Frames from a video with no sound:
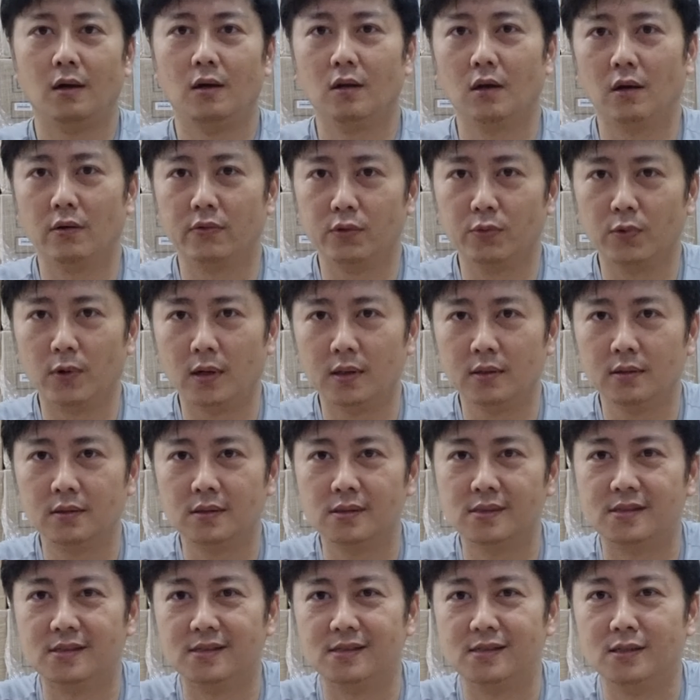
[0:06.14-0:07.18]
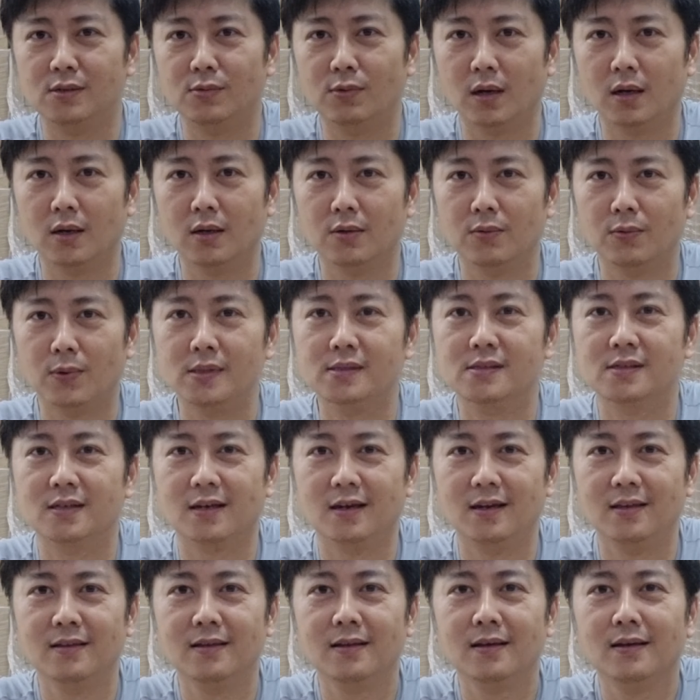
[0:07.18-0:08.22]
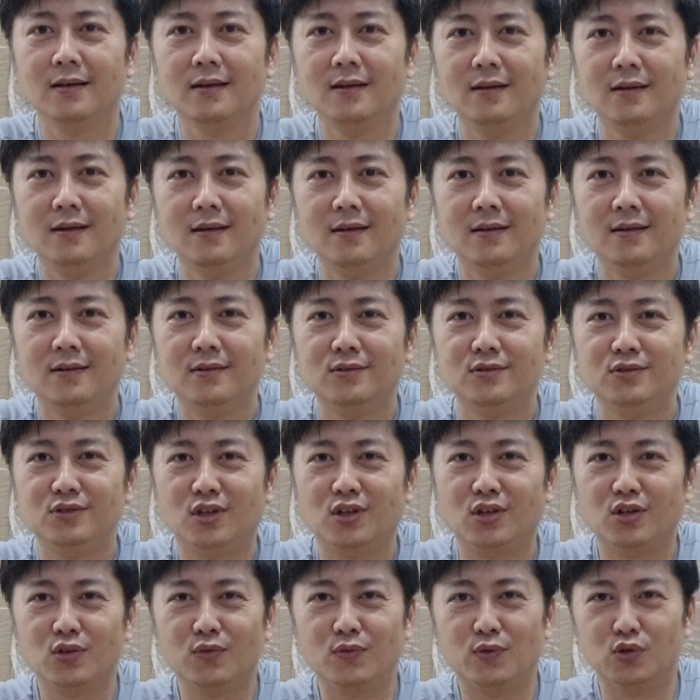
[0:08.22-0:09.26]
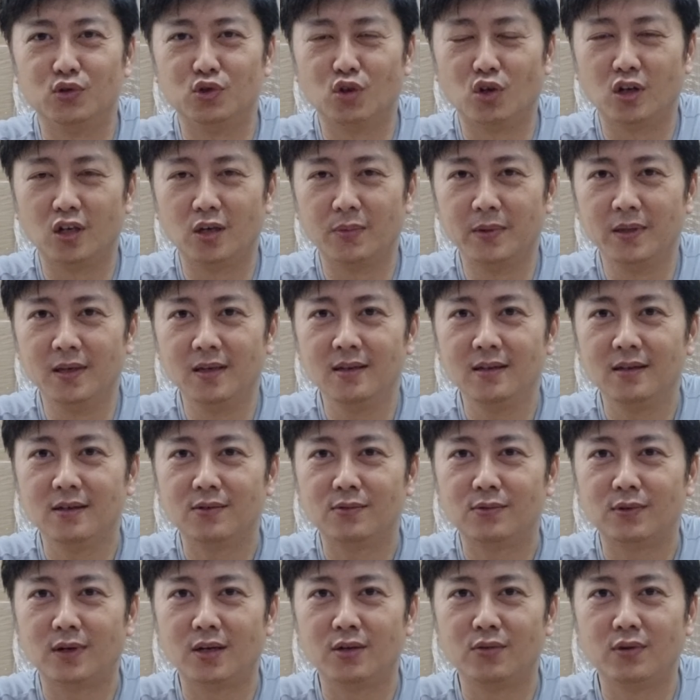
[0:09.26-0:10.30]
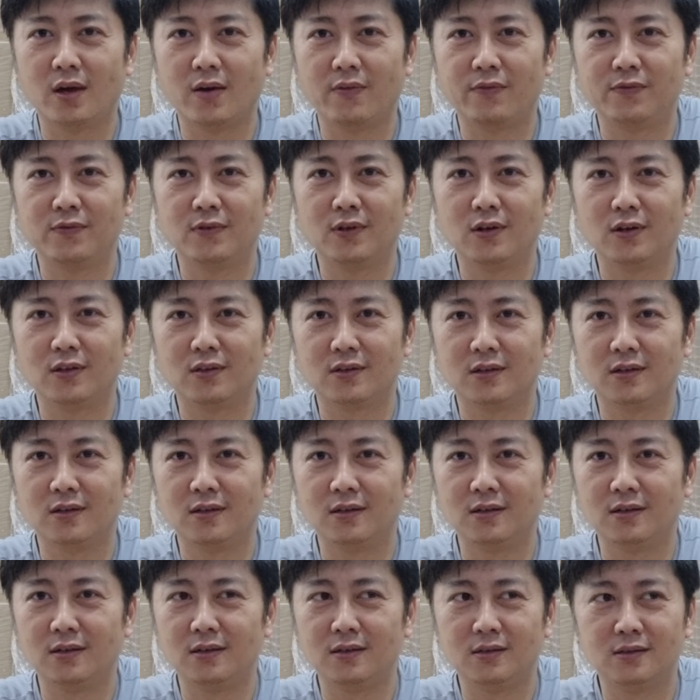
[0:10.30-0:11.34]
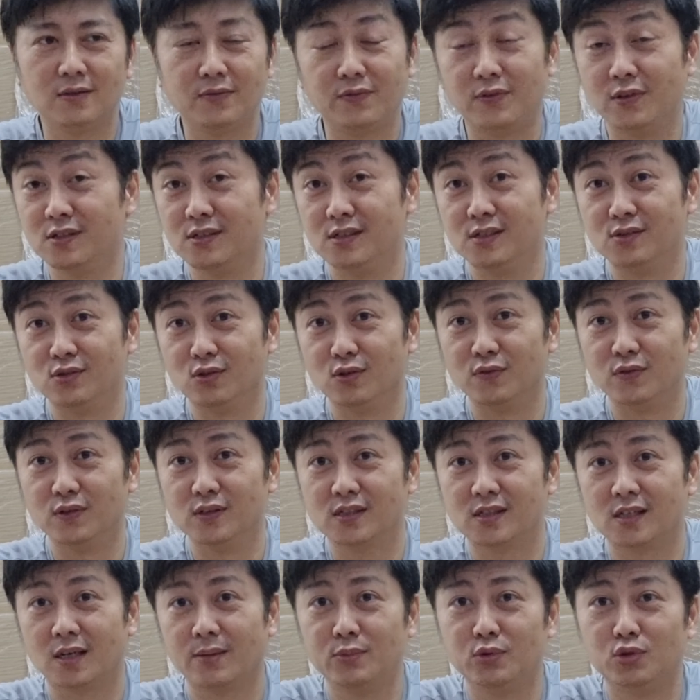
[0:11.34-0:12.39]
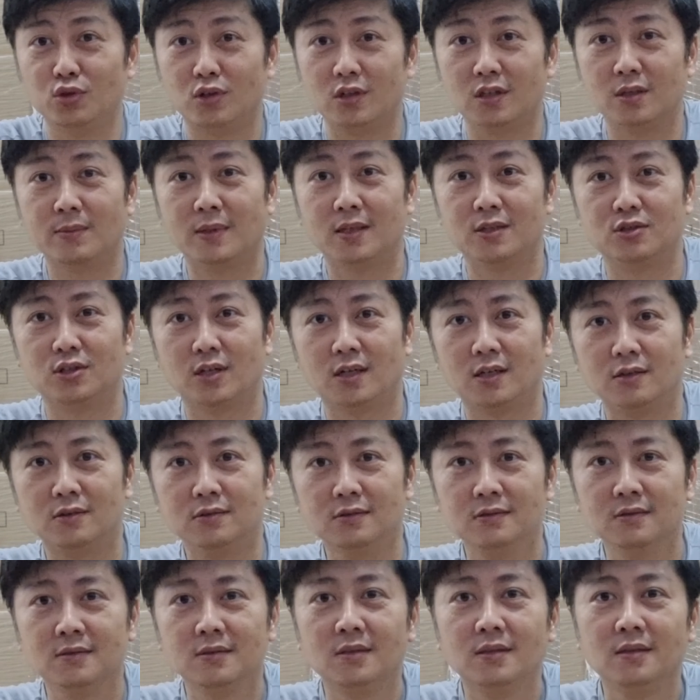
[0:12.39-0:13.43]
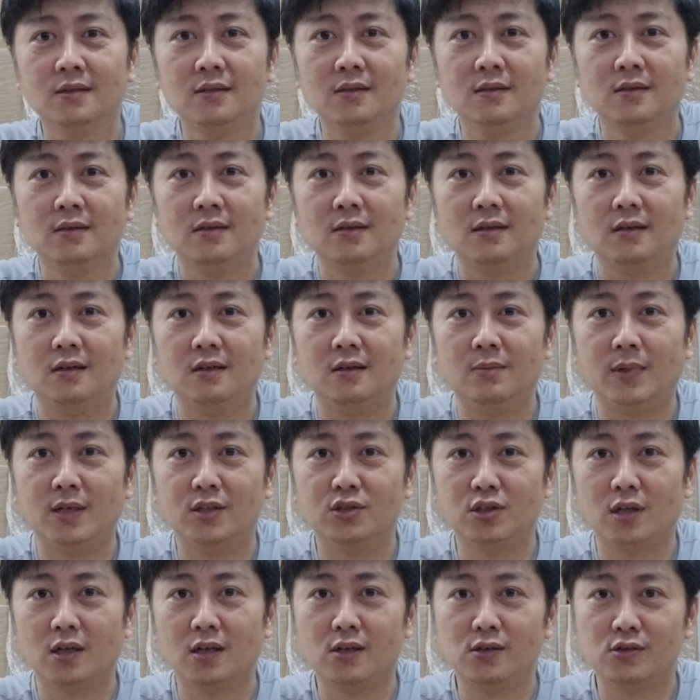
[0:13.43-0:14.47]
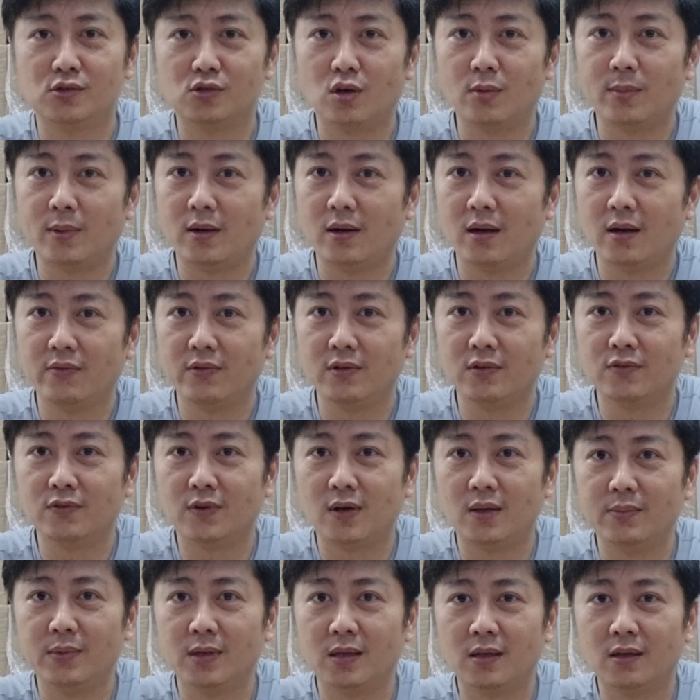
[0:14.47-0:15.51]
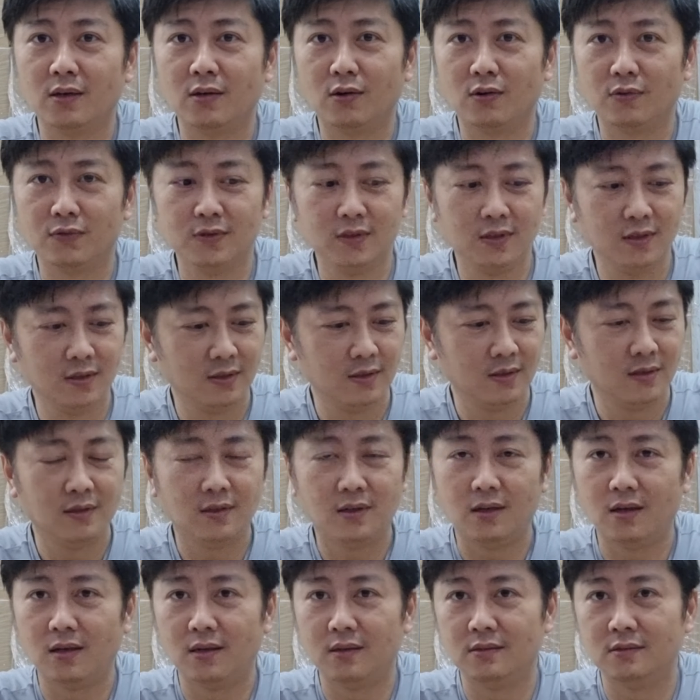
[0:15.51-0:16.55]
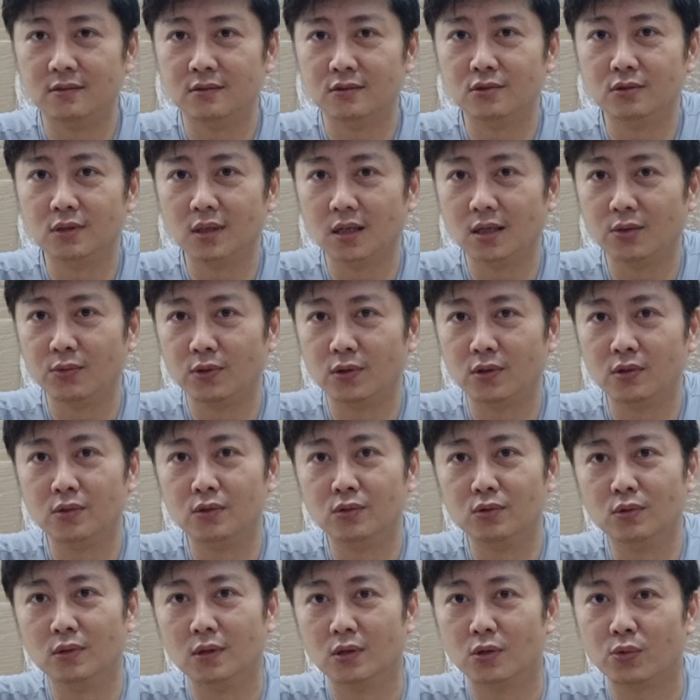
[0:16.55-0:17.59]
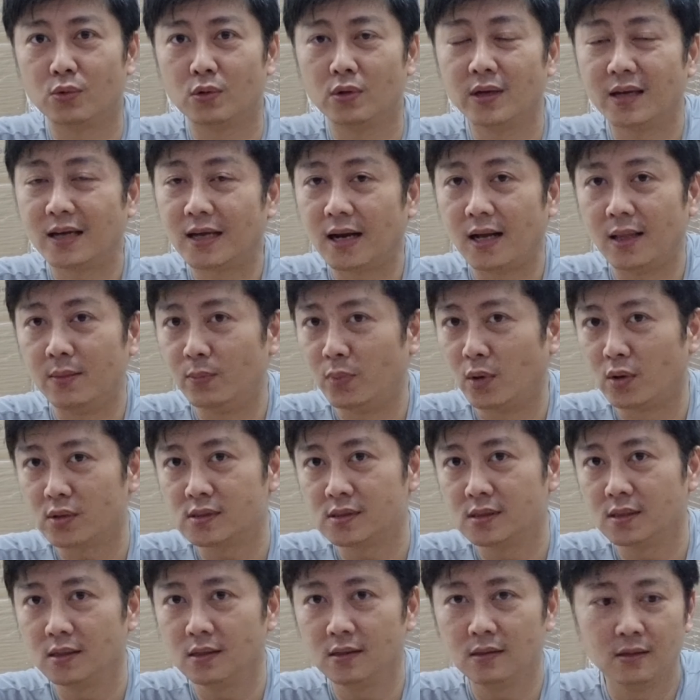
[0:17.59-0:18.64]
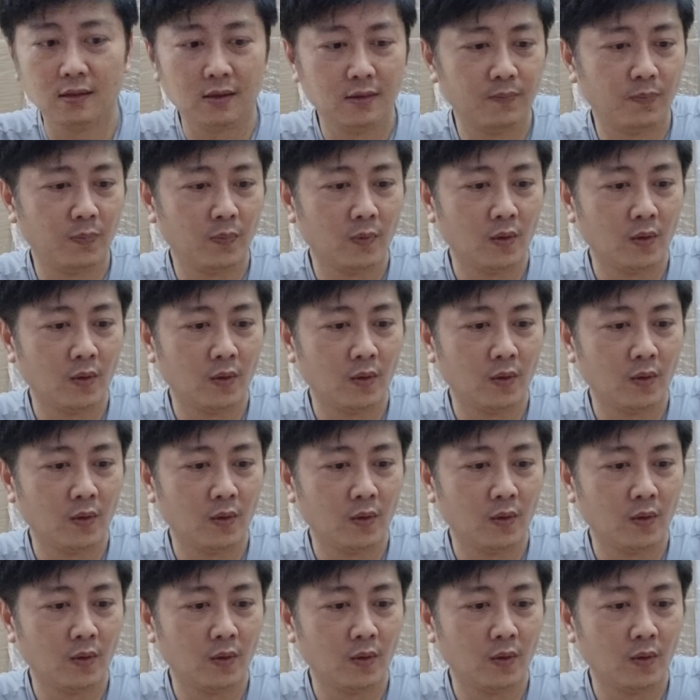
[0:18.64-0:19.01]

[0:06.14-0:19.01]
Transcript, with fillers: Hello everyone, this is CY once again. Thank you for joining me. Right, you have not, uh, if this is your first time joining my channel, uh, my channel is all about having fun making coffee. And today we're going to do a quick unboxing